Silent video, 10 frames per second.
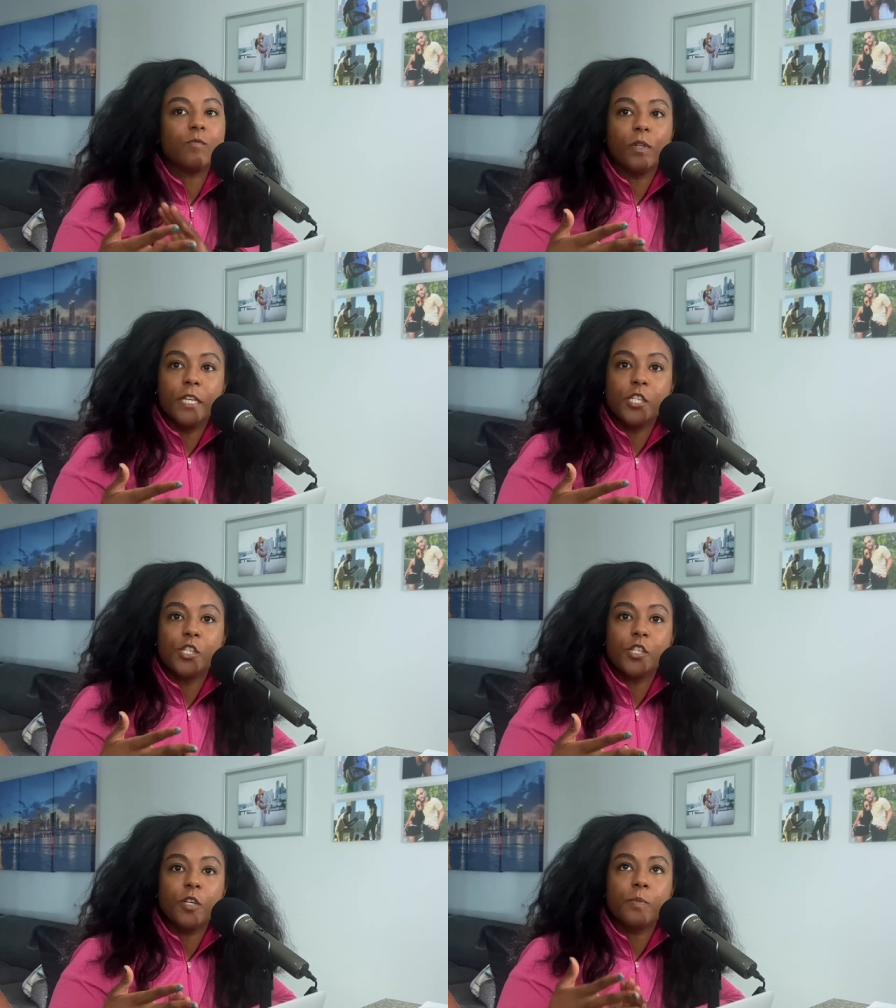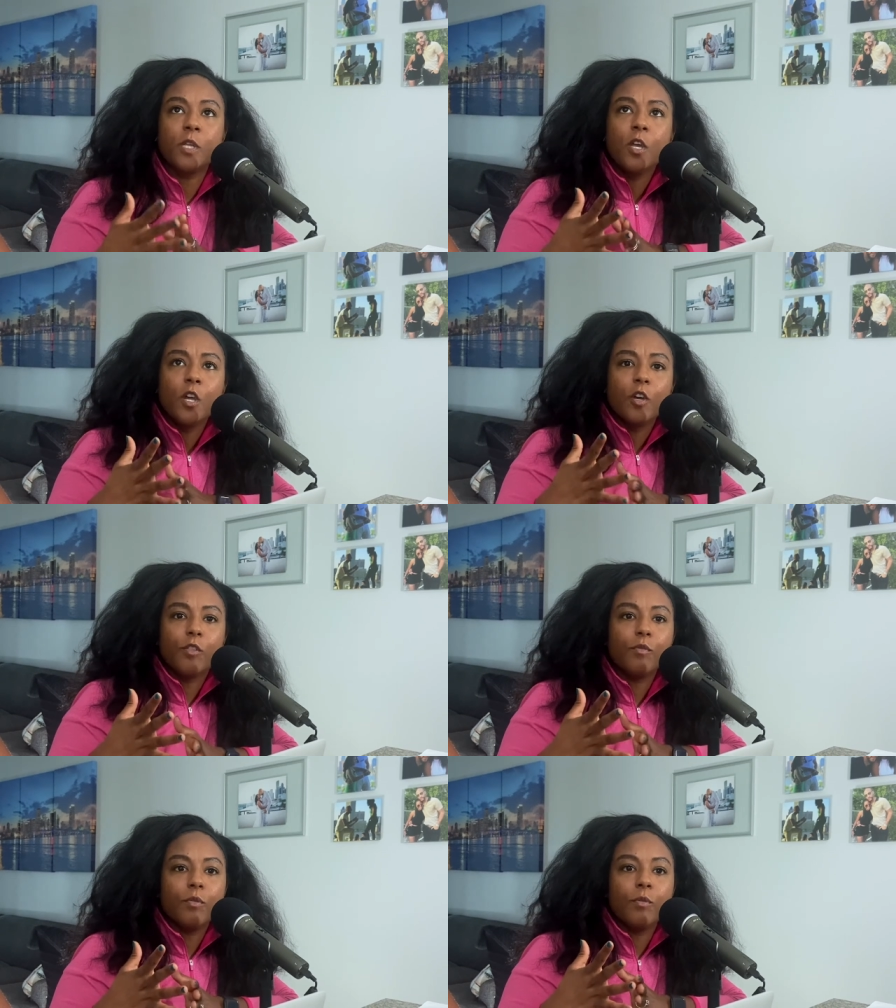relationships
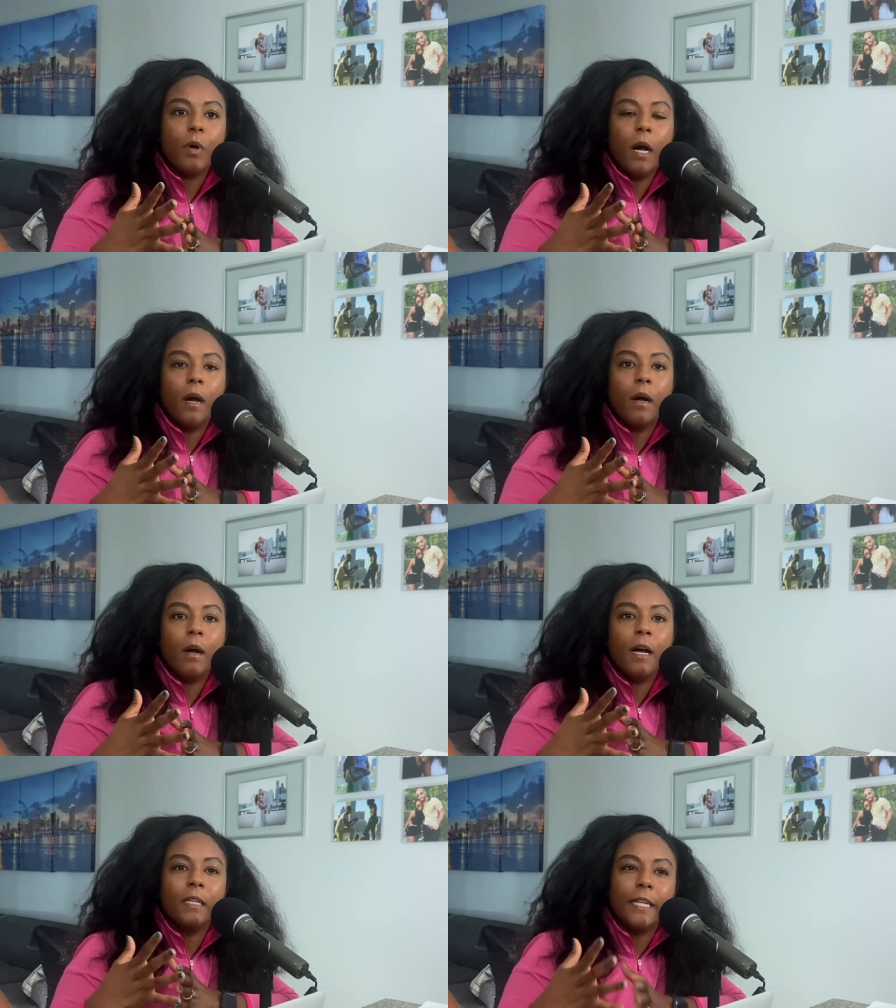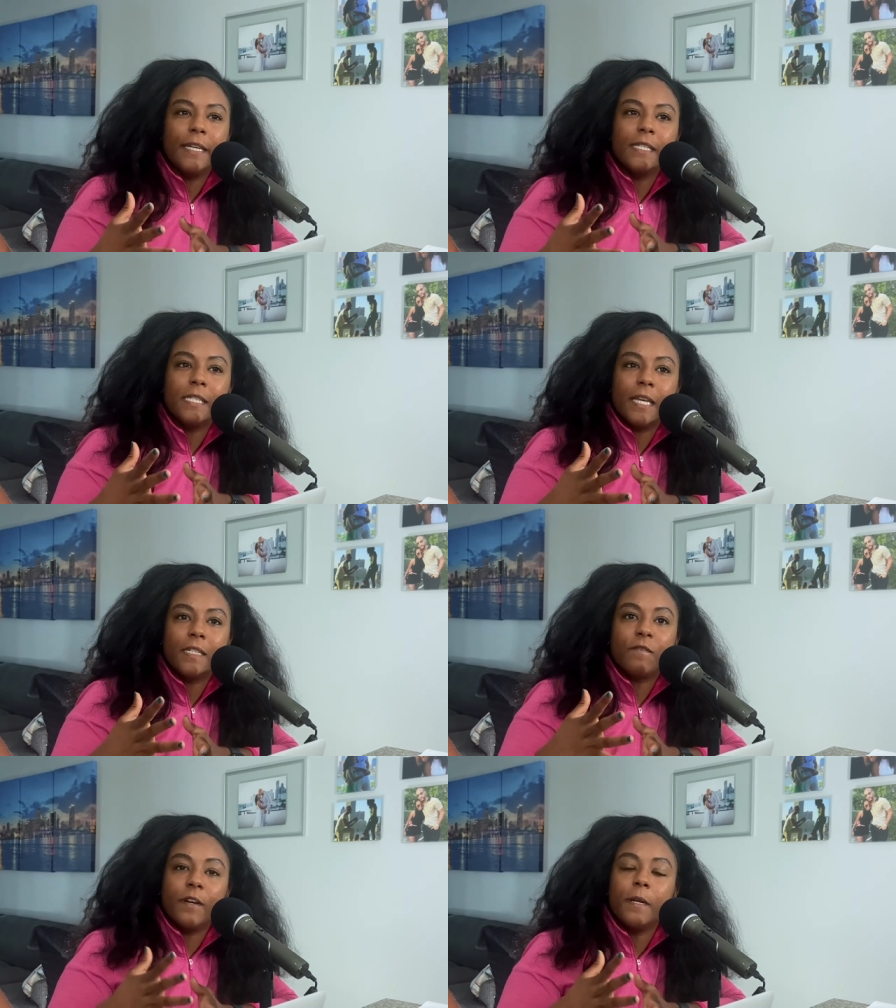through a, a lens that's very